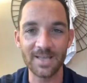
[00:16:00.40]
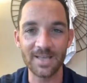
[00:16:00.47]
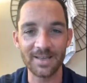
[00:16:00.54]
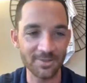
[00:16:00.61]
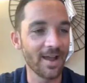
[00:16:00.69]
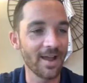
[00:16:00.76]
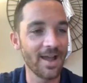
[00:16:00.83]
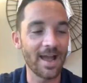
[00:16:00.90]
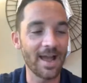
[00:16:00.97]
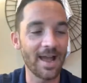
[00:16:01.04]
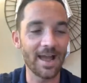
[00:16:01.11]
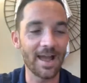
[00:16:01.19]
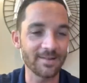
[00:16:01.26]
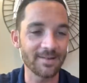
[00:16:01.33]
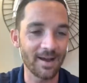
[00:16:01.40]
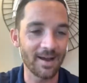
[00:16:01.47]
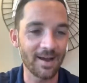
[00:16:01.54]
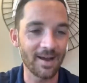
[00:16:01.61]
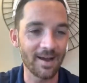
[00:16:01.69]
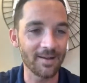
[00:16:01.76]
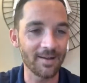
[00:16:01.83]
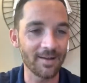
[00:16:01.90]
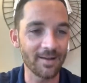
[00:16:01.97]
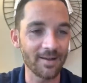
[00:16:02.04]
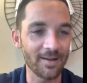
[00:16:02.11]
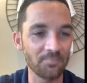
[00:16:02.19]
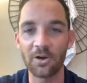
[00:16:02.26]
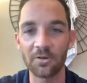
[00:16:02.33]
and Gerald
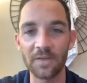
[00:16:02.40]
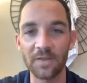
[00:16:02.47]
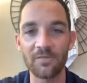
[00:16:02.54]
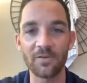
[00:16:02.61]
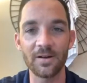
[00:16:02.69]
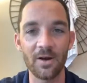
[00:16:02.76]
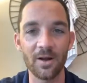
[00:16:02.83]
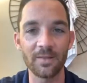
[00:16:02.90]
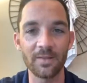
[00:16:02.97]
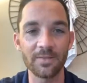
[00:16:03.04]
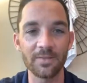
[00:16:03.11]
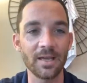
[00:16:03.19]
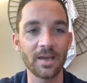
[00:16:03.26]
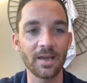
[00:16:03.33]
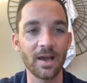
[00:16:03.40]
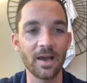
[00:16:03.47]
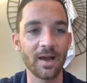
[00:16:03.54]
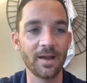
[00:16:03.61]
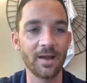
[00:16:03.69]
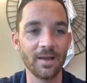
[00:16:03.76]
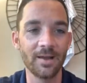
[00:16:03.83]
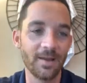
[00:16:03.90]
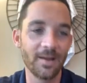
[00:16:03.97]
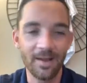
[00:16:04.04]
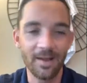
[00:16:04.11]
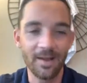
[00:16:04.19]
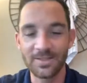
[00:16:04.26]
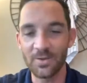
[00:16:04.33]
Everett on the. So I
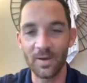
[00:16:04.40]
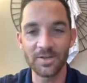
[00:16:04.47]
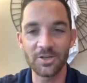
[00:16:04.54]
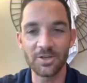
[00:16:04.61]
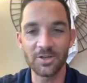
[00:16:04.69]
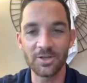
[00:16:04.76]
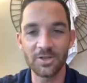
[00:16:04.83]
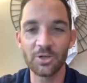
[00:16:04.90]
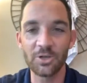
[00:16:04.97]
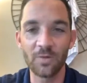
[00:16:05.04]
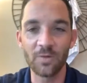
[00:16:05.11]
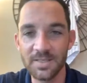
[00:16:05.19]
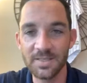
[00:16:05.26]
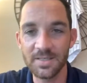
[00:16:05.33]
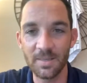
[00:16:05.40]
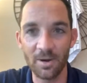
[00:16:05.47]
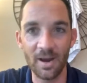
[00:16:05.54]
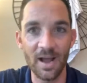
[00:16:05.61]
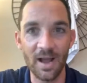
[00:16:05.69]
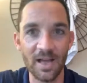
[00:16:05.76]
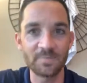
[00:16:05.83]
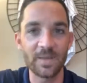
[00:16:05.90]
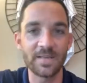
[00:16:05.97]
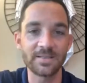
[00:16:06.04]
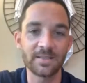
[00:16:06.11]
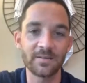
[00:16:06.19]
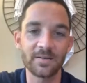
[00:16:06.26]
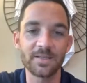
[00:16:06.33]
took 2 like sleeper guys basically. So I
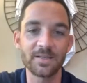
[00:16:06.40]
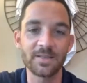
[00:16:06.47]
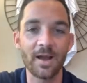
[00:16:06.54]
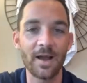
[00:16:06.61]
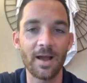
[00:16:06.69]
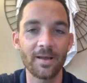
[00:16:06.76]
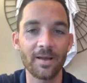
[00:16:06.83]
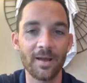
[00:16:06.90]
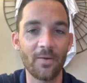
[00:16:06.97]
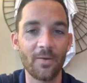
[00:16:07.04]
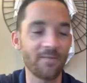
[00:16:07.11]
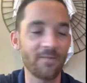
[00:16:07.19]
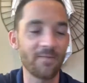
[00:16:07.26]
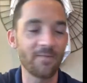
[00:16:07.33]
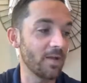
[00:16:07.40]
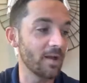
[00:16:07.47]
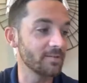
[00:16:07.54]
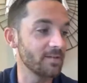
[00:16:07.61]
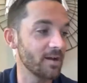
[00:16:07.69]
don't have a whole lot of tight end.